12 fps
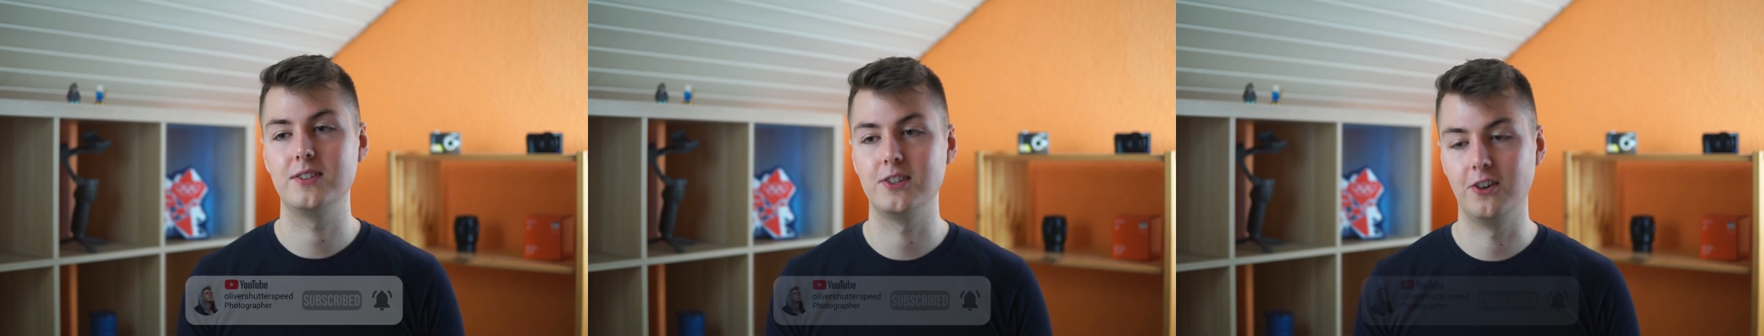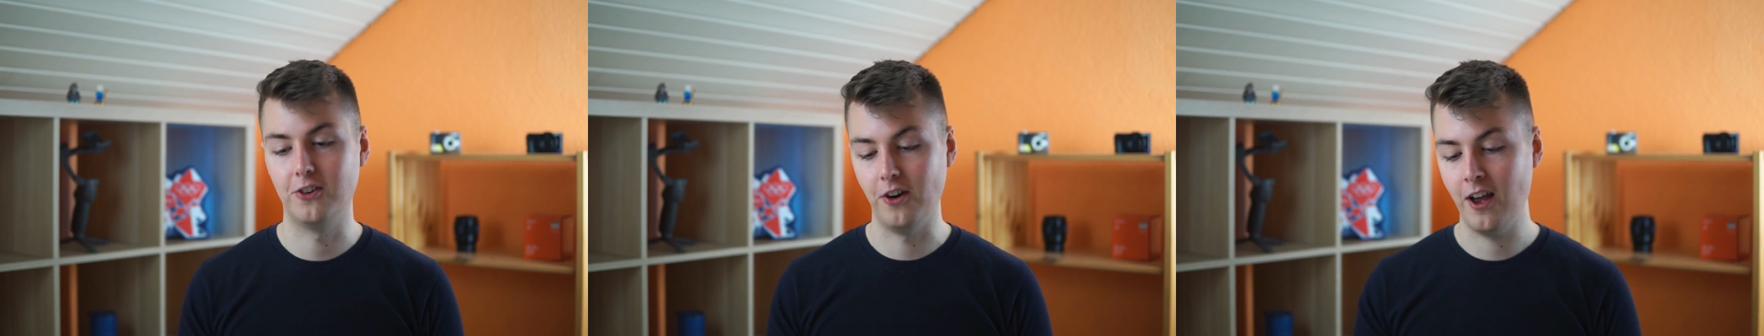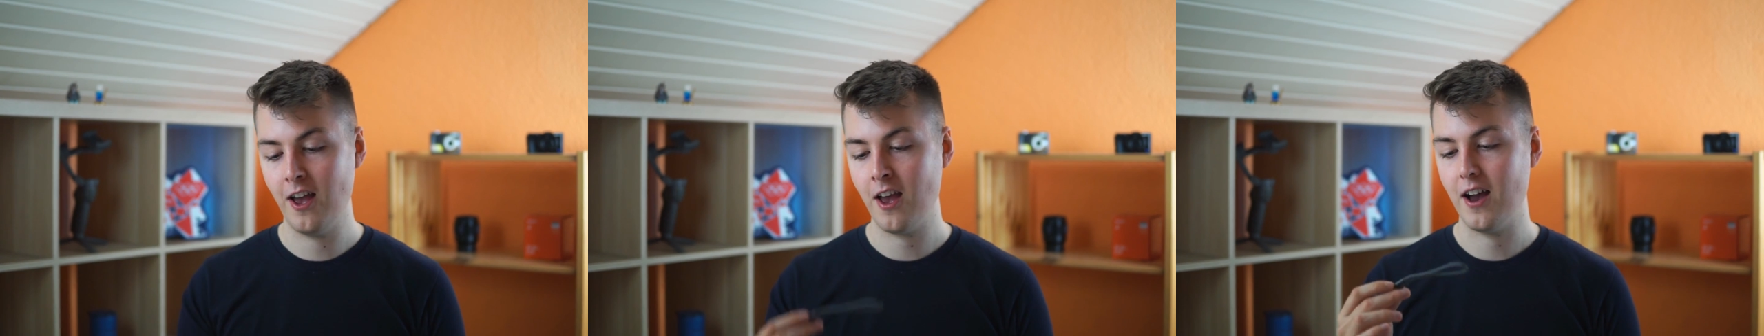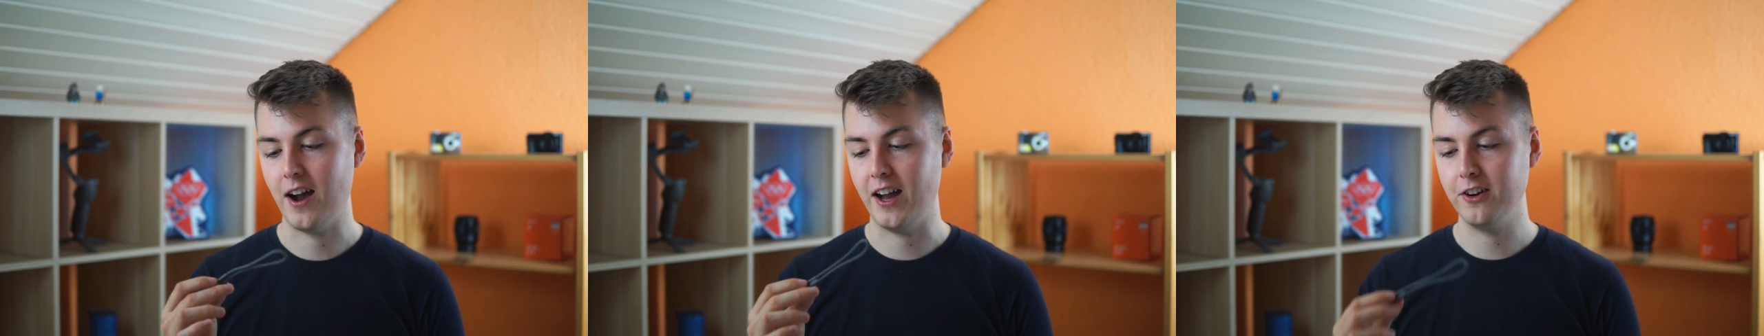So
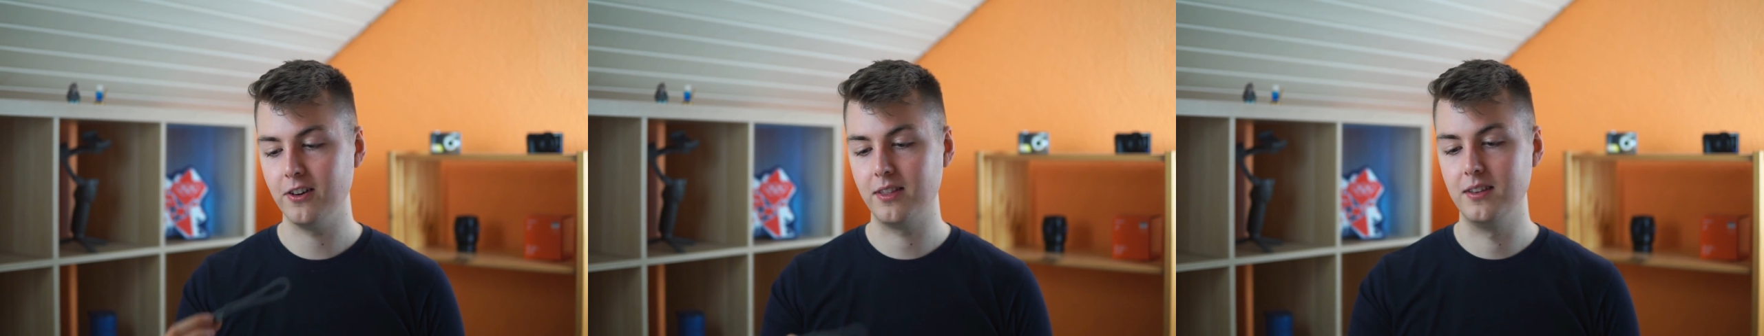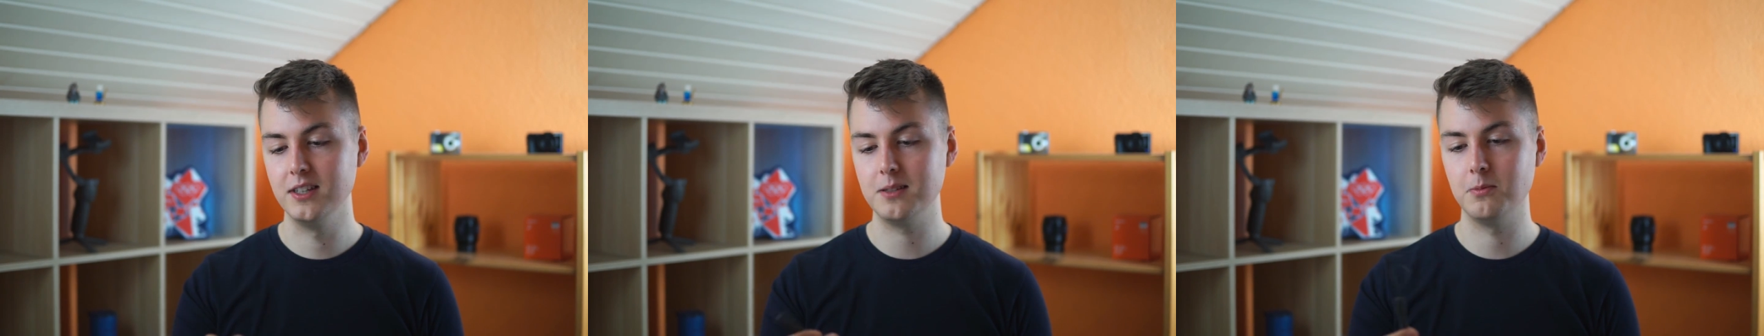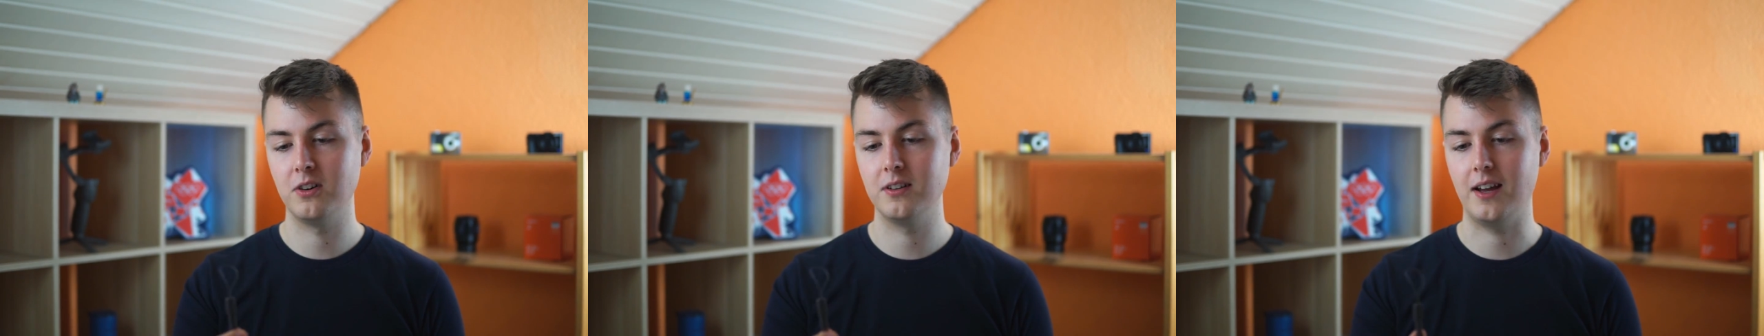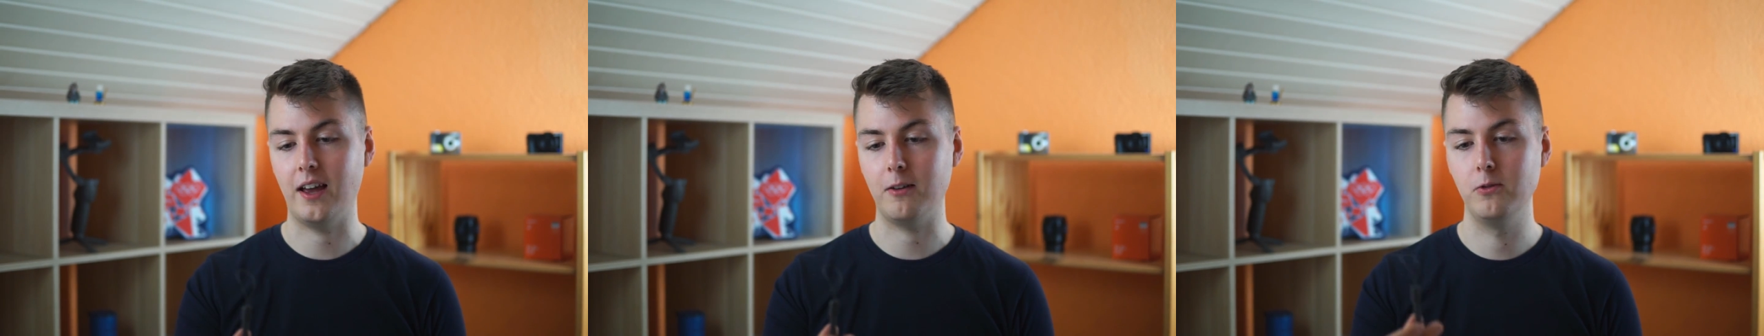I got this one
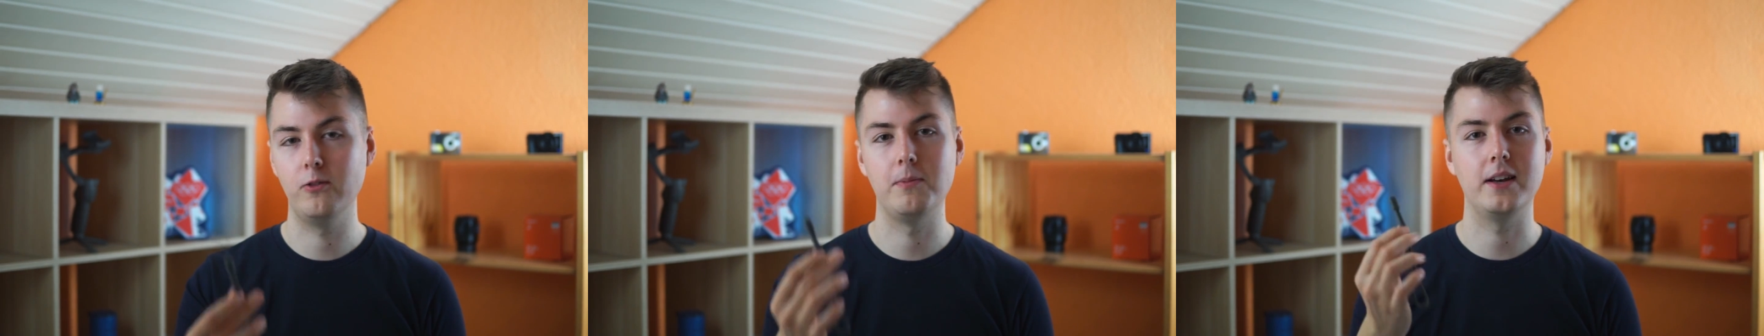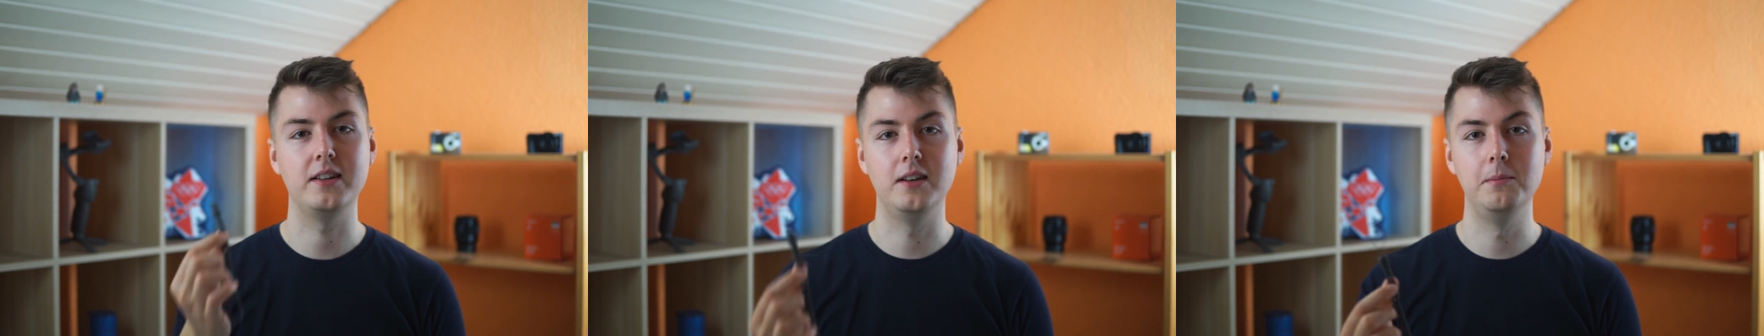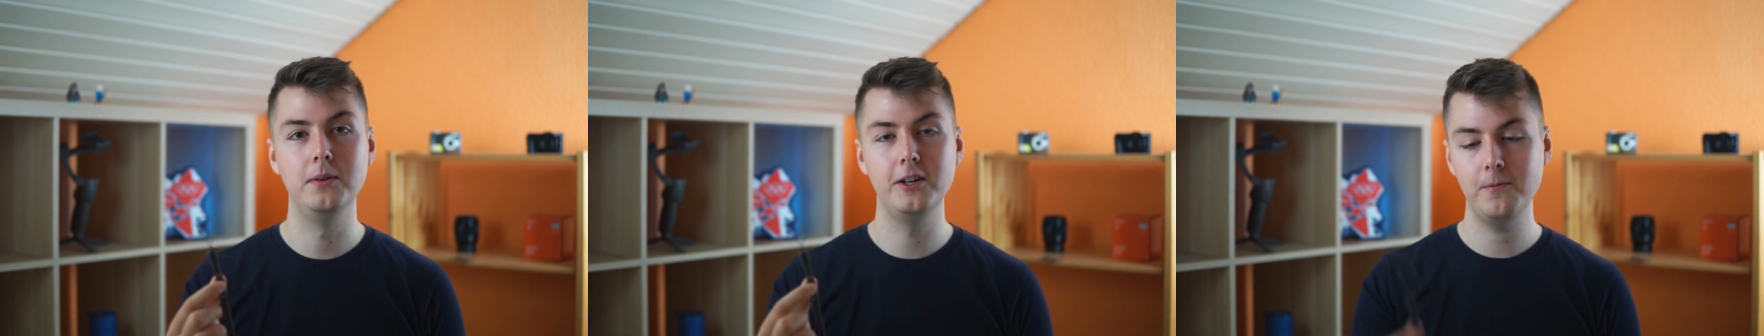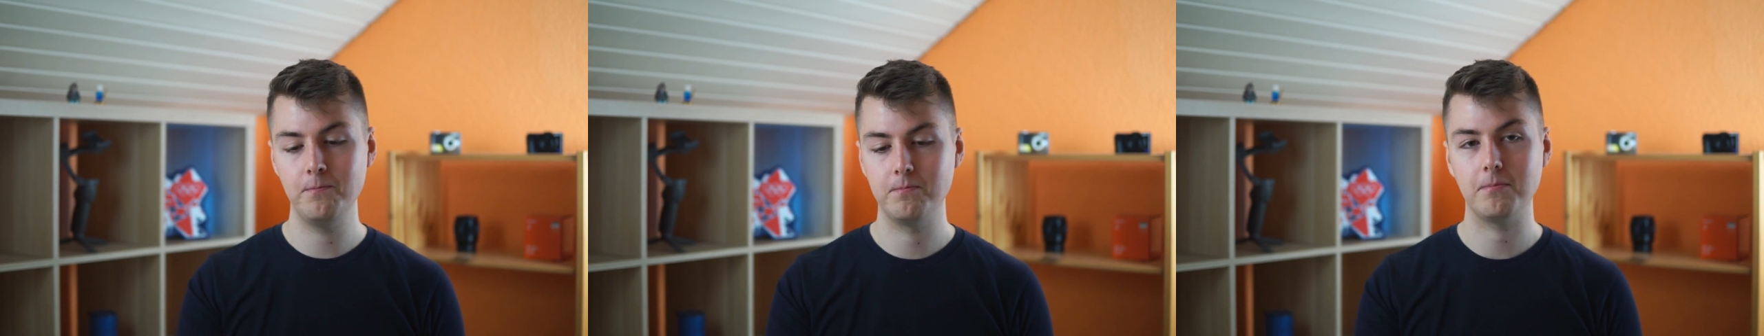like with my gimbal,